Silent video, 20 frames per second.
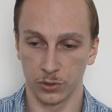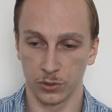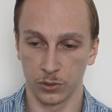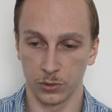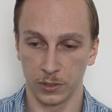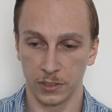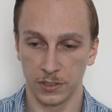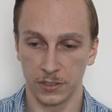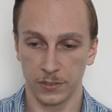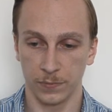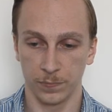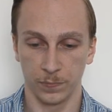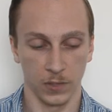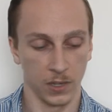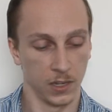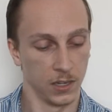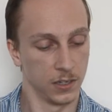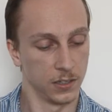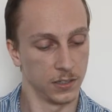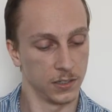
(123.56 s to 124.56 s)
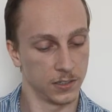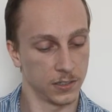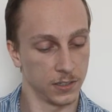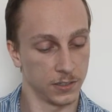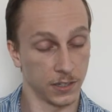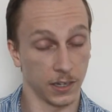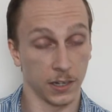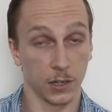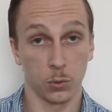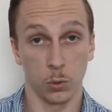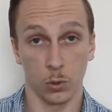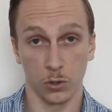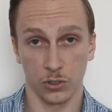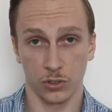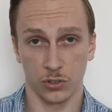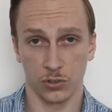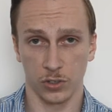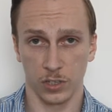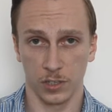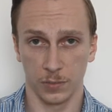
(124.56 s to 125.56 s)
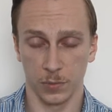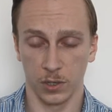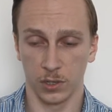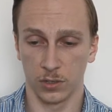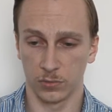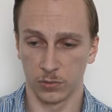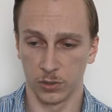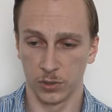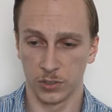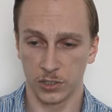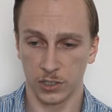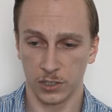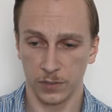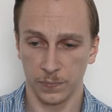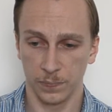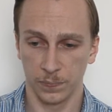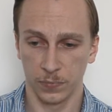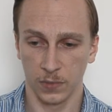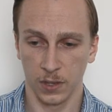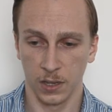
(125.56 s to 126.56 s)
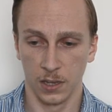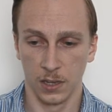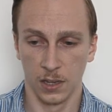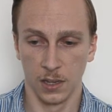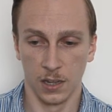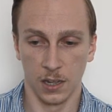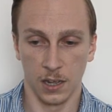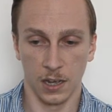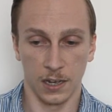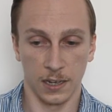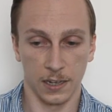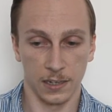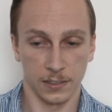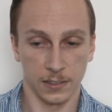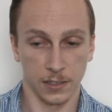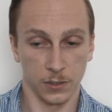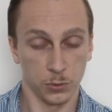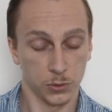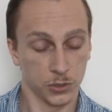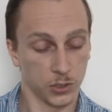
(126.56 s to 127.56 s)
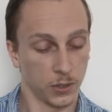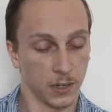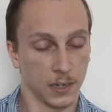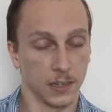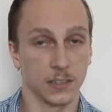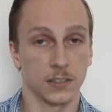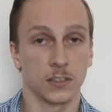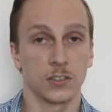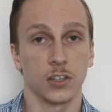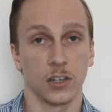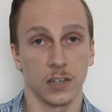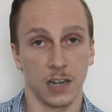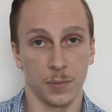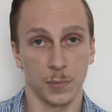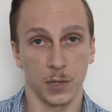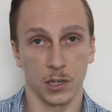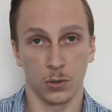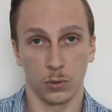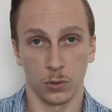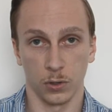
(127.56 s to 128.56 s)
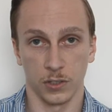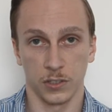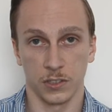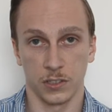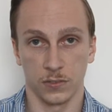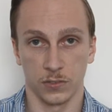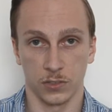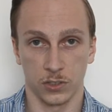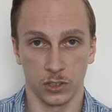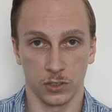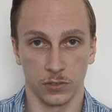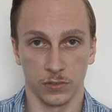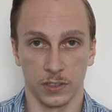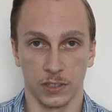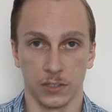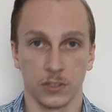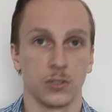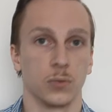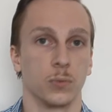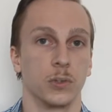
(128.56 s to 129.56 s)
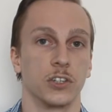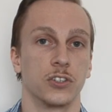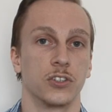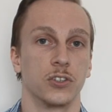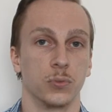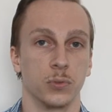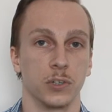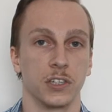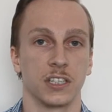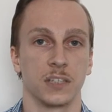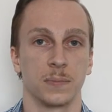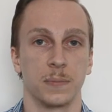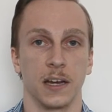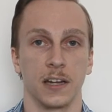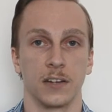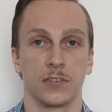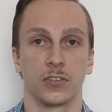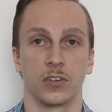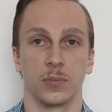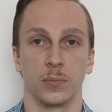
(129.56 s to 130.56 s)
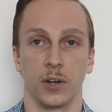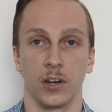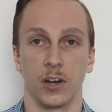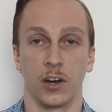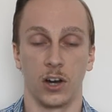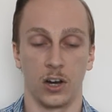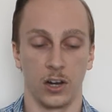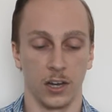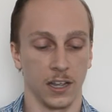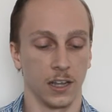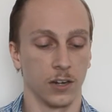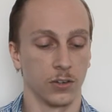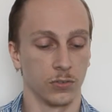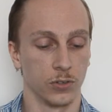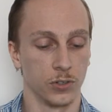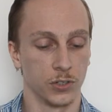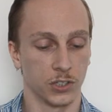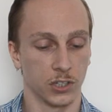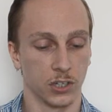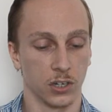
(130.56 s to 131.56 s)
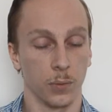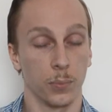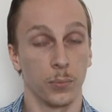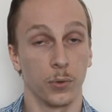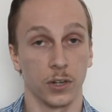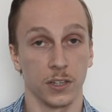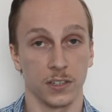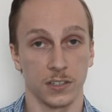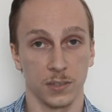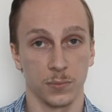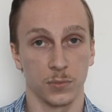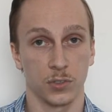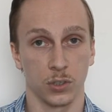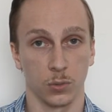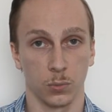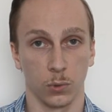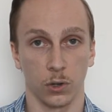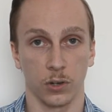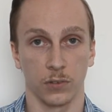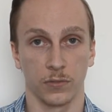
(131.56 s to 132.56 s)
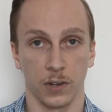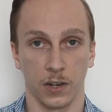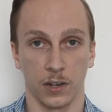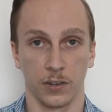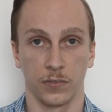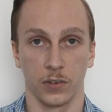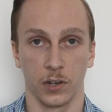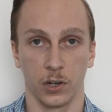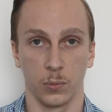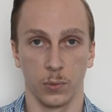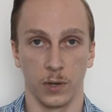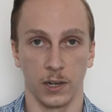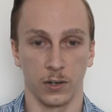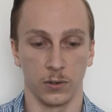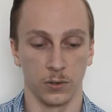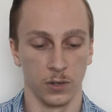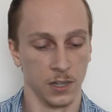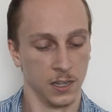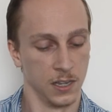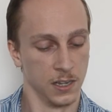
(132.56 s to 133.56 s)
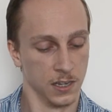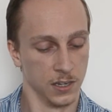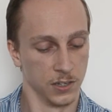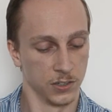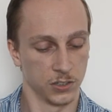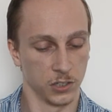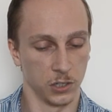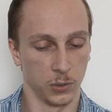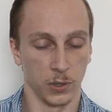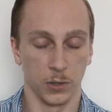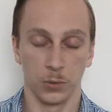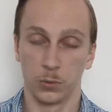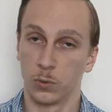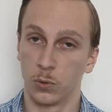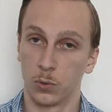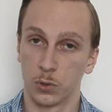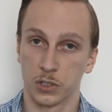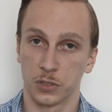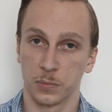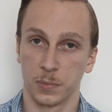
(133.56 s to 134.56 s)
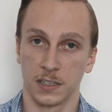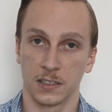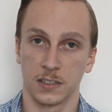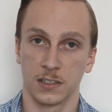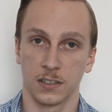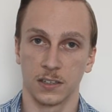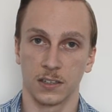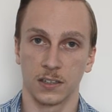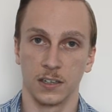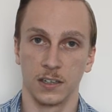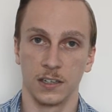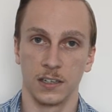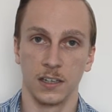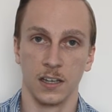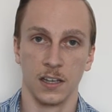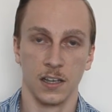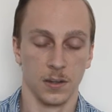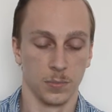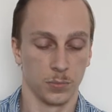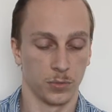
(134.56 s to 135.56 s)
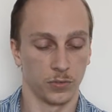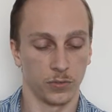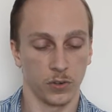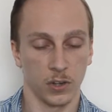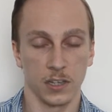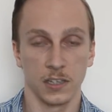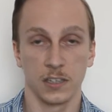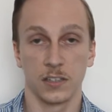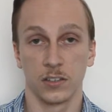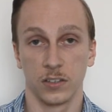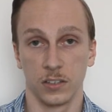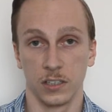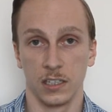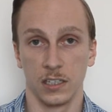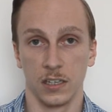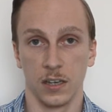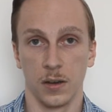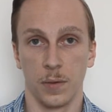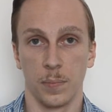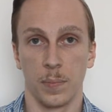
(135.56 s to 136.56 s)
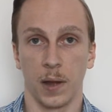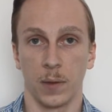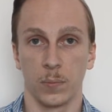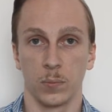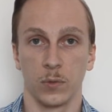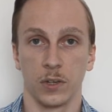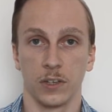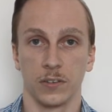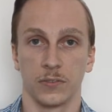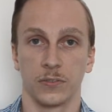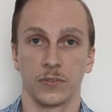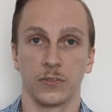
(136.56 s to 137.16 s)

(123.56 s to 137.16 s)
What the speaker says: noise. This is a quad stream router, and it also has dynamic quality of service, which you would expect from a high-end router, but it seems to work very well. So it will automatically provide the bandwidth